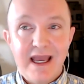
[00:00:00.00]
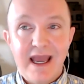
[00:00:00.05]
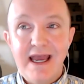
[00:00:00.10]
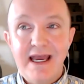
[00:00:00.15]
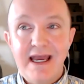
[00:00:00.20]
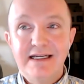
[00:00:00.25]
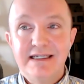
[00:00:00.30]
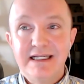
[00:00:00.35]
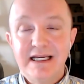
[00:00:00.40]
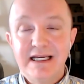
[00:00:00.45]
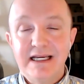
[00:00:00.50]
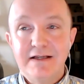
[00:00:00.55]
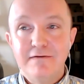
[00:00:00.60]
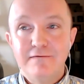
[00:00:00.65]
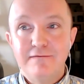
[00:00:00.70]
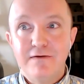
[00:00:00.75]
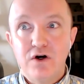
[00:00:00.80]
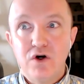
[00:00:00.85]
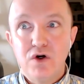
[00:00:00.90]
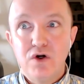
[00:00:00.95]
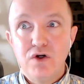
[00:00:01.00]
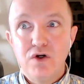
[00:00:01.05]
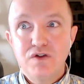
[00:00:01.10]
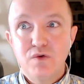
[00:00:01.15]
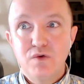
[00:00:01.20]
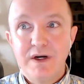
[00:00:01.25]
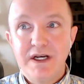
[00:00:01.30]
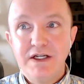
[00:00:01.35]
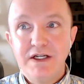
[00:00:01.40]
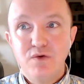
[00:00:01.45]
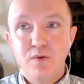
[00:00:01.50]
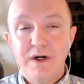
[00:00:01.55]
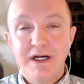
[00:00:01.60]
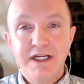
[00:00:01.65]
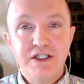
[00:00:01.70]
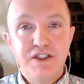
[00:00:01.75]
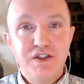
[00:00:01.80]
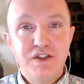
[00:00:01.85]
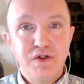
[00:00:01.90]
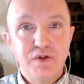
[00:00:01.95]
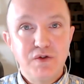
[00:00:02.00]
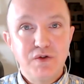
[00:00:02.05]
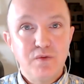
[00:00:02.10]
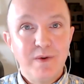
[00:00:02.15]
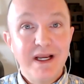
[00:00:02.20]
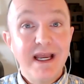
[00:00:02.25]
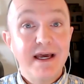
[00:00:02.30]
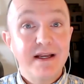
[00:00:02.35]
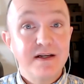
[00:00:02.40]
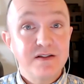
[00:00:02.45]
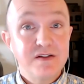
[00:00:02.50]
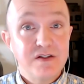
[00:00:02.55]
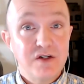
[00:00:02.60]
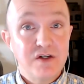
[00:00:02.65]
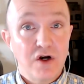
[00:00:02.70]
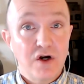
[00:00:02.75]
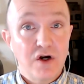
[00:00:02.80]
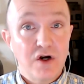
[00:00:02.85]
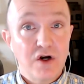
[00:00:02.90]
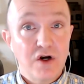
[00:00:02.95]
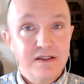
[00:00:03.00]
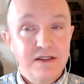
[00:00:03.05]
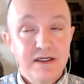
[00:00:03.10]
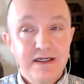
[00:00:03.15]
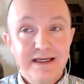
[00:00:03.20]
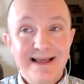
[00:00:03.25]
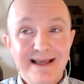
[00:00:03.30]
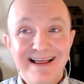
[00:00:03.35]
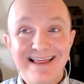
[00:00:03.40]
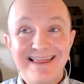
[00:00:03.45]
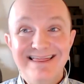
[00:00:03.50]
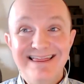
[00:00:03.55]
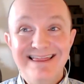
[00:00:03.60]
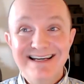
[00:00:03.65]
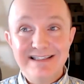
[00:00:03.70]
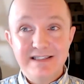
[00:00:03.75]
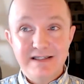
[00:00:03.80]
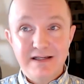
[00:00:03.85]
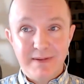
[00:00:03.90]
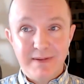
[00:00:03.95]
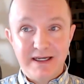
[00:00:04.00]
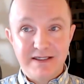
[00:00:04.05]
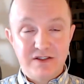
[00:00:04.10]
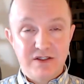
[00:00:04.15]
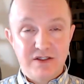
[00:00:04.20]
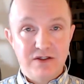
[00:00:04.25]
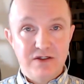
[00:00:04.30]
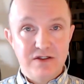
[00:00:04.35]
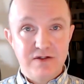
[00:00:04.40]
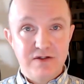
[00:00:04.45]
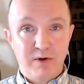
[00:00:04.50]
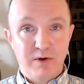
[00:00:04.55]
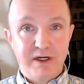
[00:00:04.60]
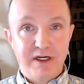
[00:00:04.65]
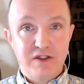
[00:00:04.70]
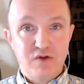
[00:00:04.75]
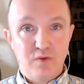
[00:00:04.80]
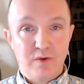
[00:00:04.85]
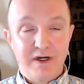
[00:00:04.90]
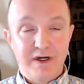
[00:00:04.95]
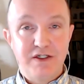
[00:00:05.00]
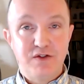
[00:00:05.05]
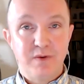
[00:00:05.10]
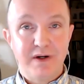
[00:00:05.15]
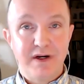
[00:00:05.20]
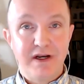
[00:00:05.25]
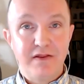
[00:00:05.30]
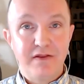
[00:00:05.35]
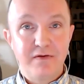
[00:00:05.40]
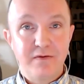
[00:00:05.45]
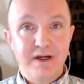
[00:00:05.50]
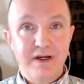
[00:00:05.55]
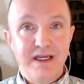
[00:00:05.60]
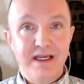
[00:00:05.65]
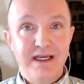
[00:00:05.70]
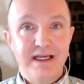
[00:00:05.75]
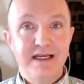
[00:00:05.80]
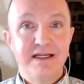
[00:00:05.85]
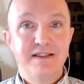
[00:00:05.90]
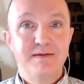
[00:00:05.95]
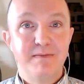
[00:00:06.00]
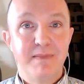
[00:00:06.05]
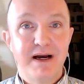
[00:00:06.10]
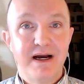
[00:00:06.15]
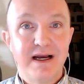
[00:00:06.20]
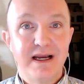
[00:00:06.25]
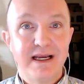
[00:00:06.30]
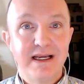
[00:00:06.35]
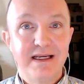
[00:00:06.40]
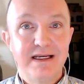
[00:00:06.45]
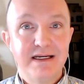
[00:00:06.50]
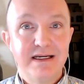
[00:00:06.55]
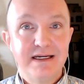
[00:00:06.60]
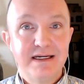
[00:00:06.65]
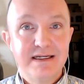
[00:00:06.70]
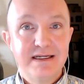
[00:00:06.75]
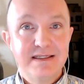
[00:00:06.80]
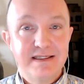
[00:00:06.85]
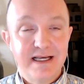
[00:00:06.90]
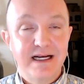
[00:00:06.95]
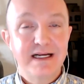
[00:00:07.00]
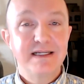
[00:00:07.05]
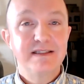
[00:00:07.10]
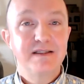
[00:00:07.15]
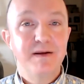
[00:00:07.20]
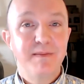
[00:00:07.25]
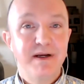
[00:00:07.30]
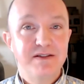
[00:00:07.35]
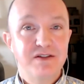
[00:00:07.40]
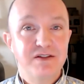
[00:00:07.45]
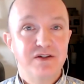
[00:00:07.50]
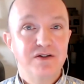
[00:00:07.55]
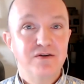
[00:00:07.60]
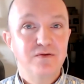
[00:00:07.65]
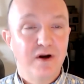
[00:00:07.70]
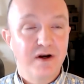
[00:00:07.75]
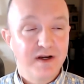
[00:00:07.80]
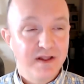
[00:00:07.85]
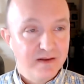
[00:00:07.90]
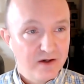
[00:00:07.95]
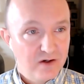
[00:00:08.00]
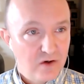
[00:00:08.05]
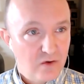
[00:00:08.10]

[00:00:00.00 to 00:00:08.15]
And in fall 2022, we had a start. This semester, spring 2023, is my second semester running the